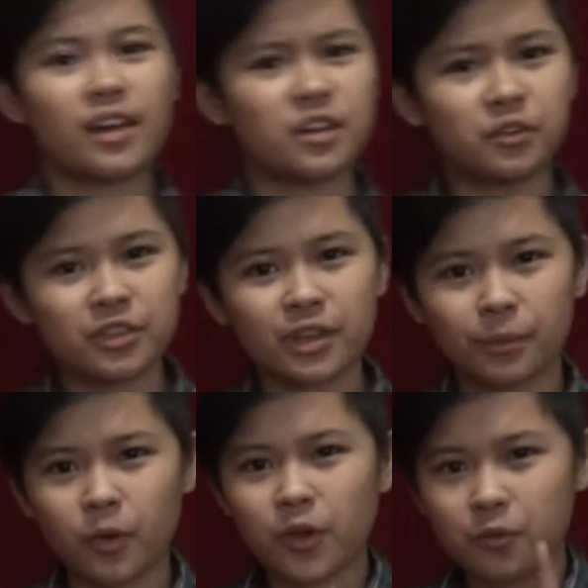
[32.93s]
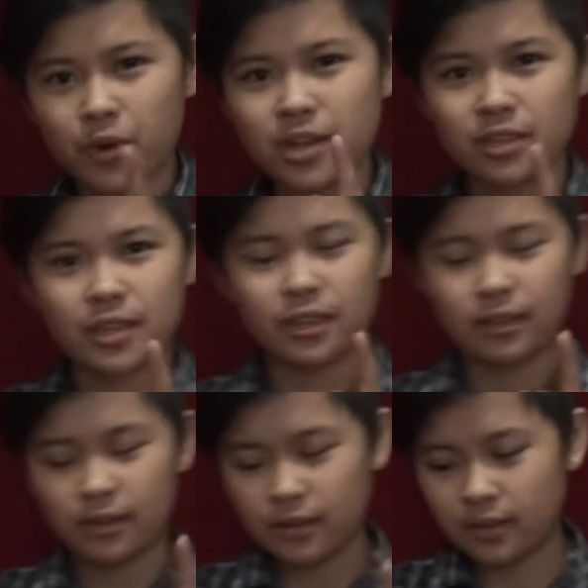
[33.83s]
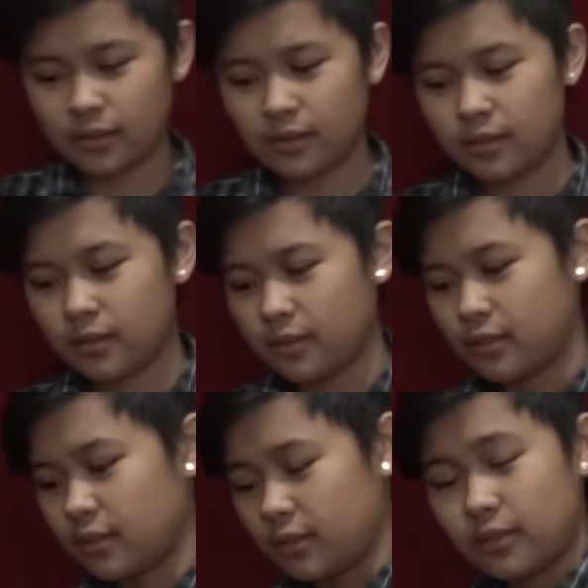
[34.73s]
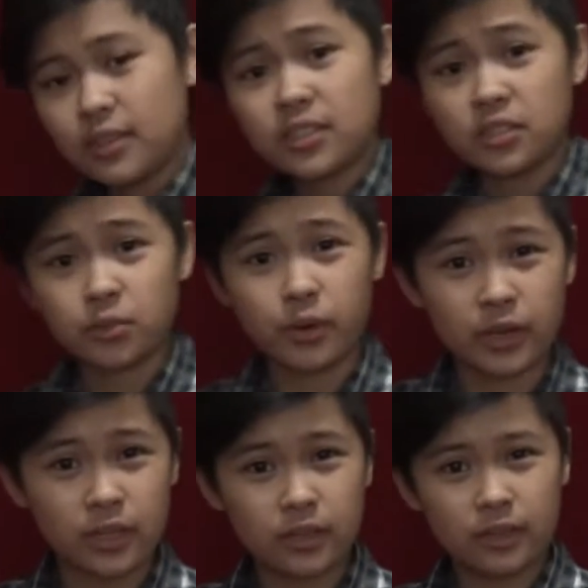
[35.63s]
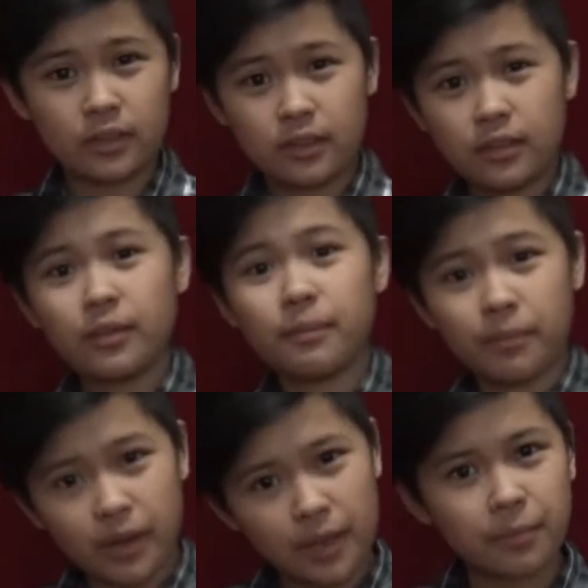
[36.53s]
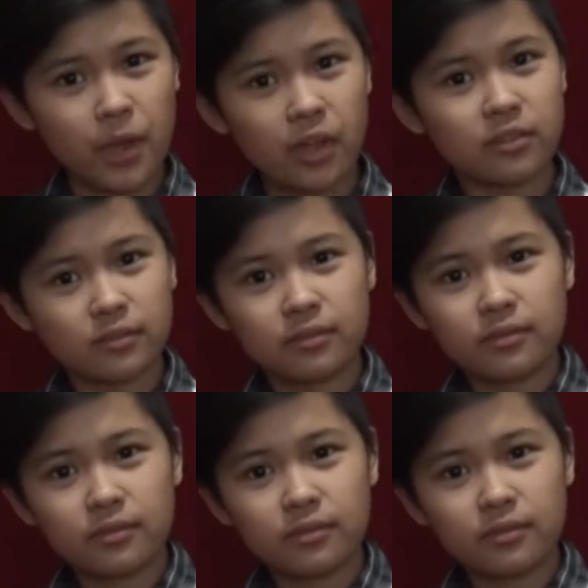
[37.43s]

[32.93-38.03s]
I don't think I'm quite ready yet. This is ready, but I'm not.